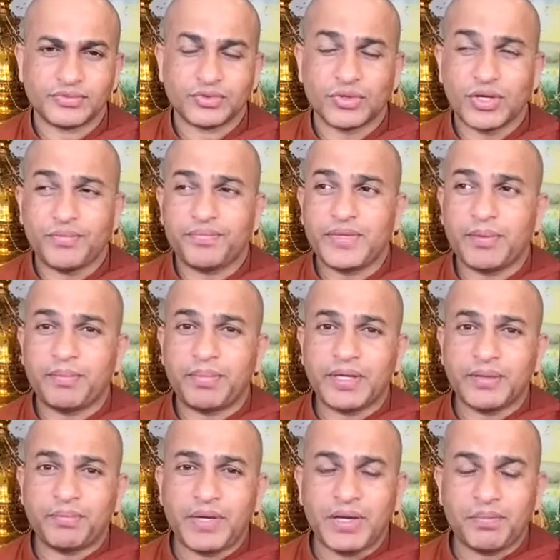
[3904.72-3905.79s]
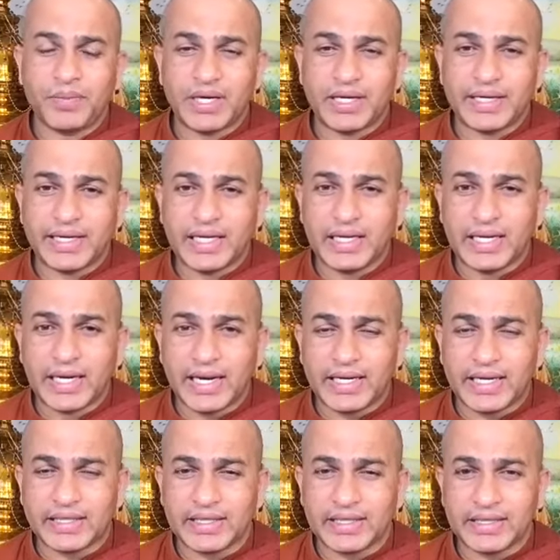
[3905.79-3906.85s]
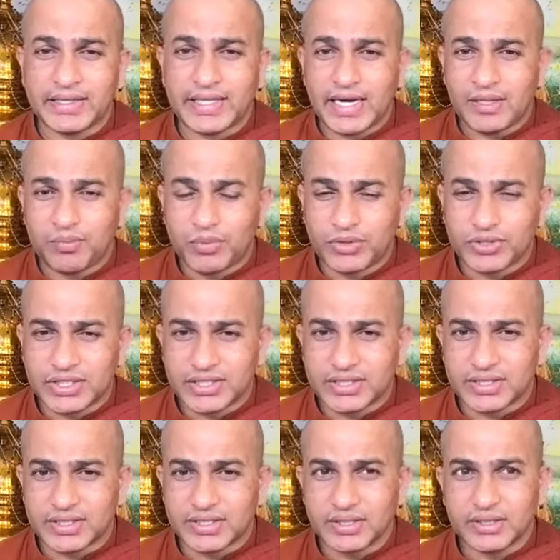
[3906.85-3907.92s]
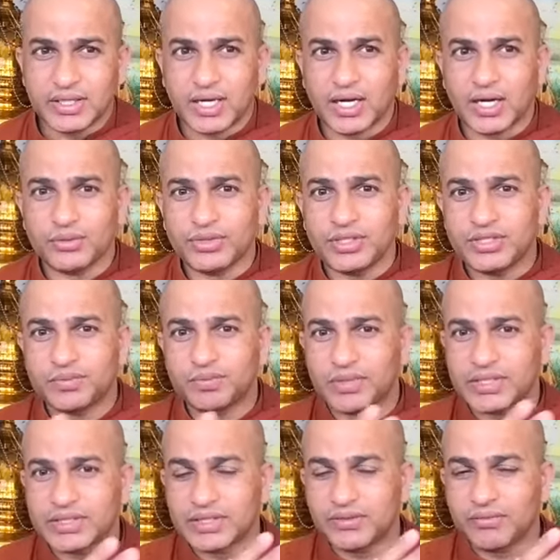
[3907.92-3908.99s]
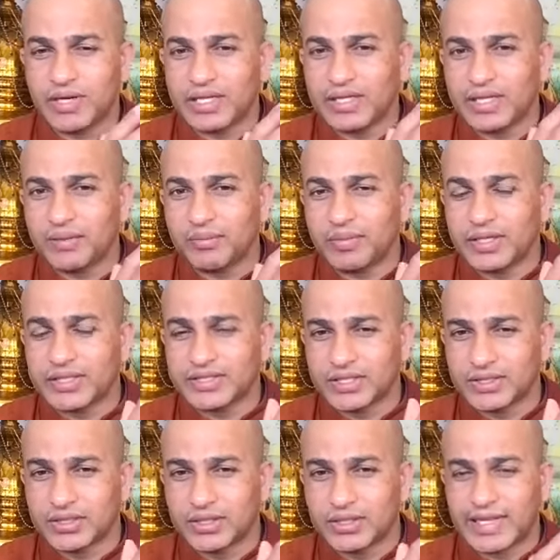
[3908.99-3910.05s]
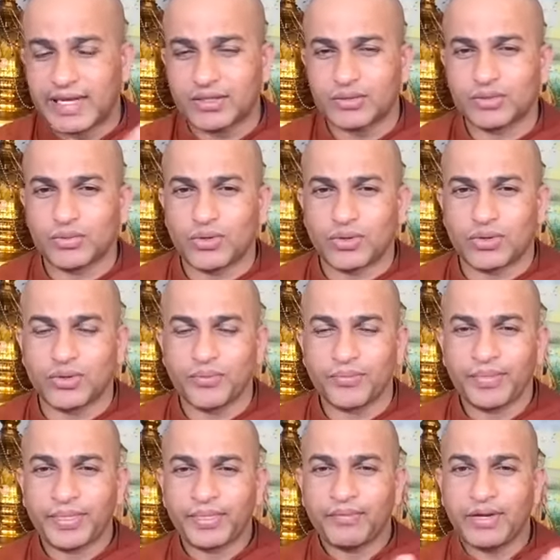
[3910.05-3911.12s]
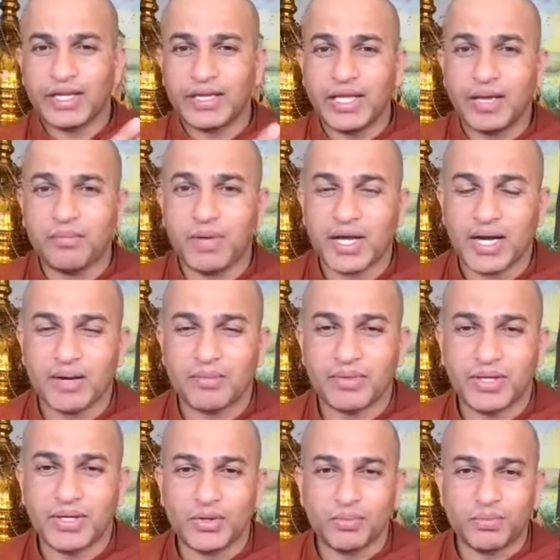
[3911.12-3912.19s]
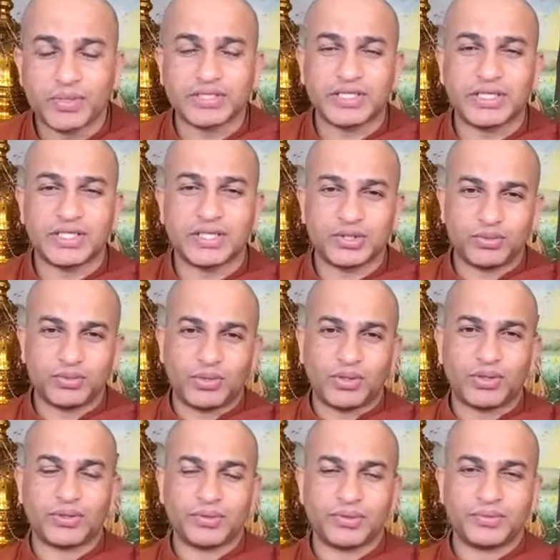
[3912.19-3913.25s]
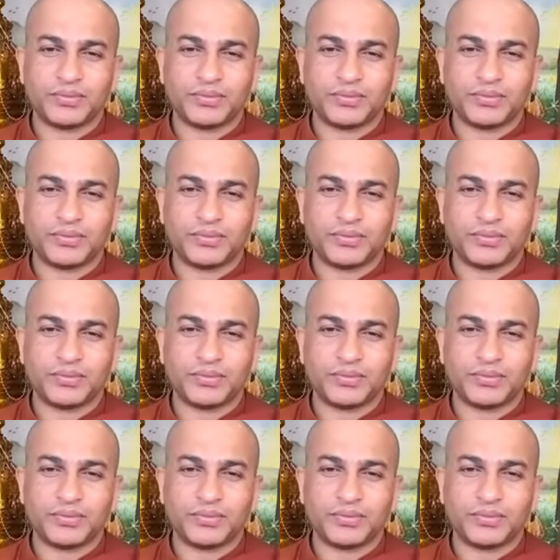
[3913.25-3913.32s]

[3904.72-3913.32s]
So if the people neglect in that position, how this person, when the person that tomorrow, when they become a new president tomorrow.